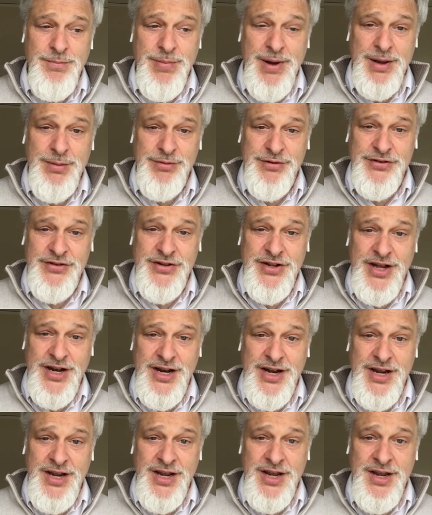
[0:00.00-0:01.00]
Bible
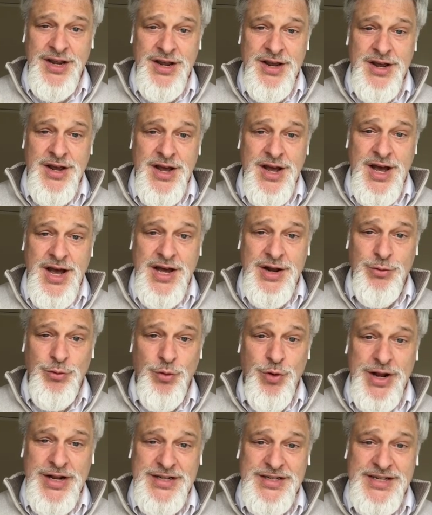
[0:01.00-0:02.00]
study on
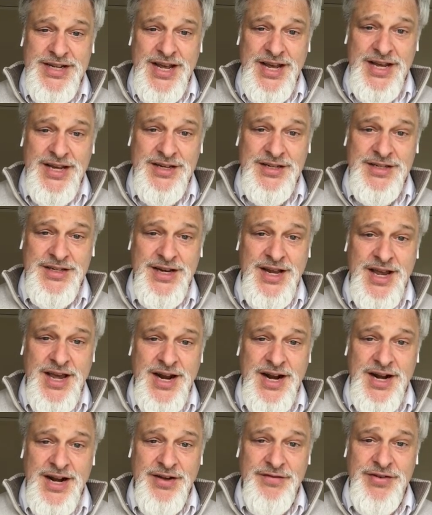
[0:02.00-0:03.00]
Wednesdays
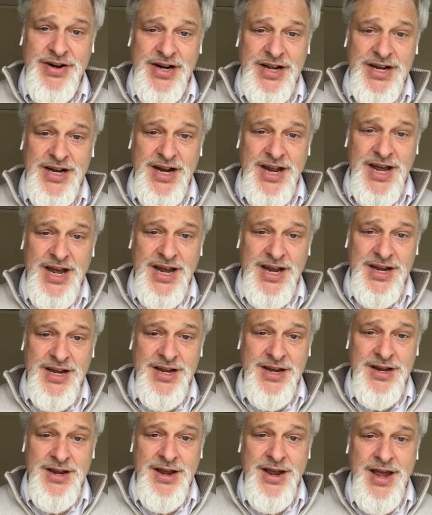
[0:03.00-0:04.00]
at 11 o'clock
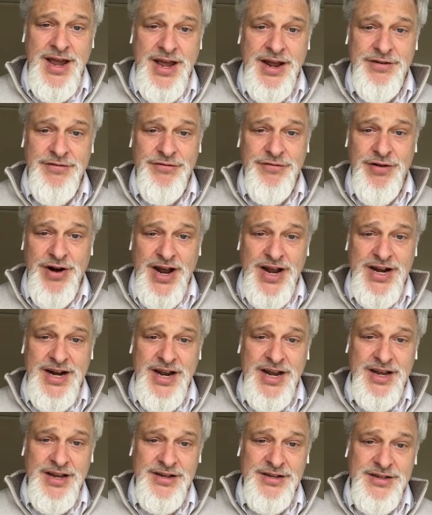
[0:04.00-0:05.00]
and
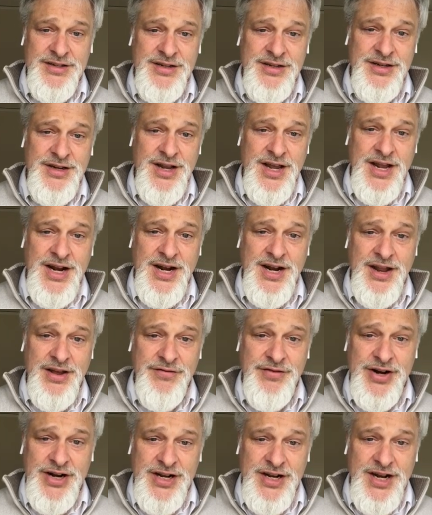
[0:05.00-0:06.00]
Fridays at
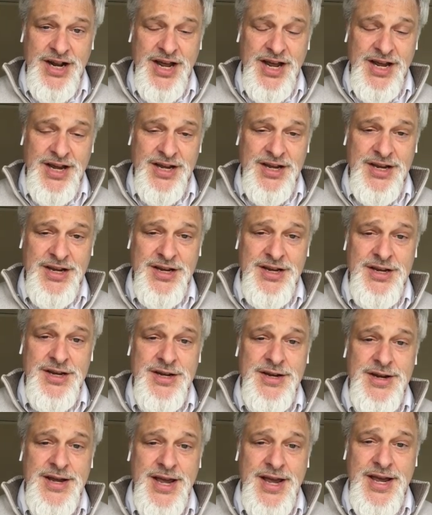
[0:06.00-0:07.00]
11 o'clock.
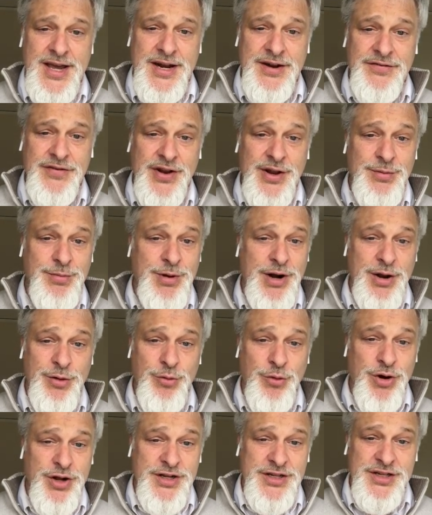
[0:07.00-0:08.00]
And if anybody
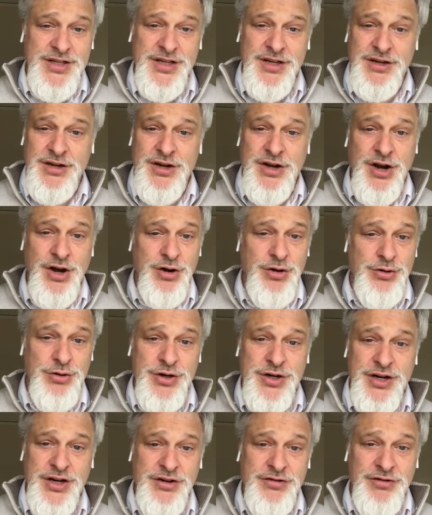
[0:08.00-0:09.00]
wants the
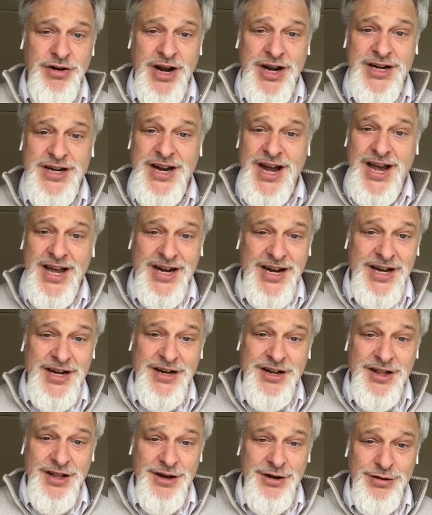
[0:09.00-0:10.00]
code to try and dial
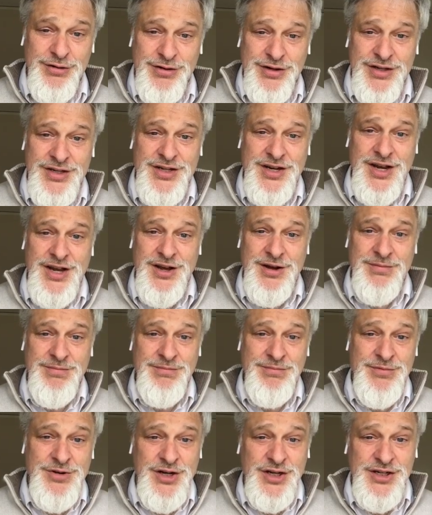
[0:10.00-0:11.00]
into those,
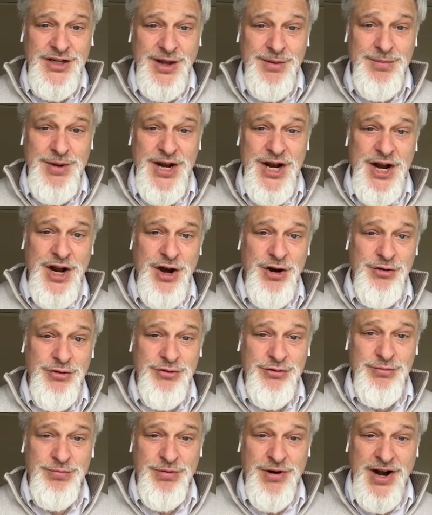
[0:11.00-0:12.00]
just let me know
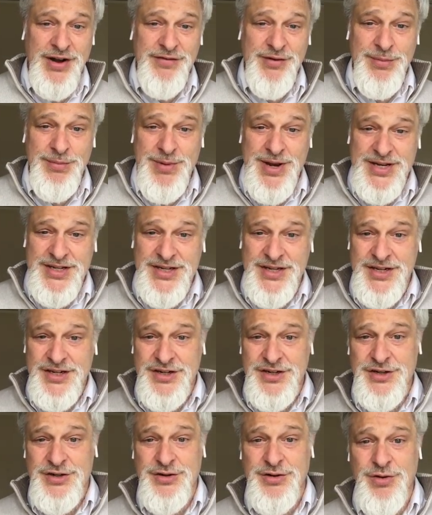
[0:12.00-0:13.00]
through private
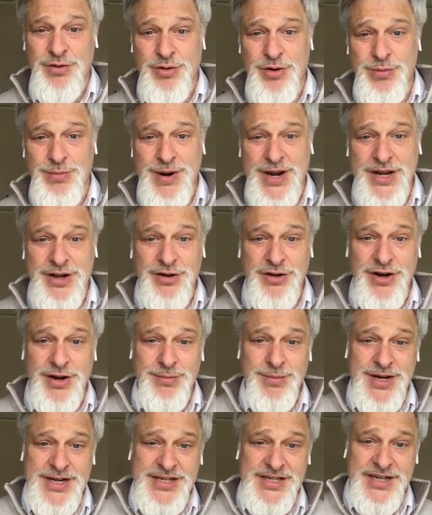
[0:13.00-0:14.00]
message or by
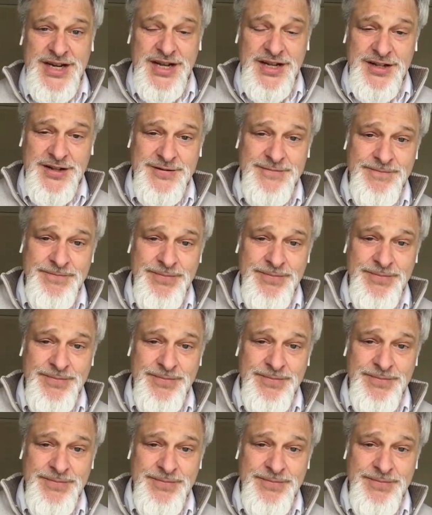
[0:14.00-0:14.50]
calling my cell.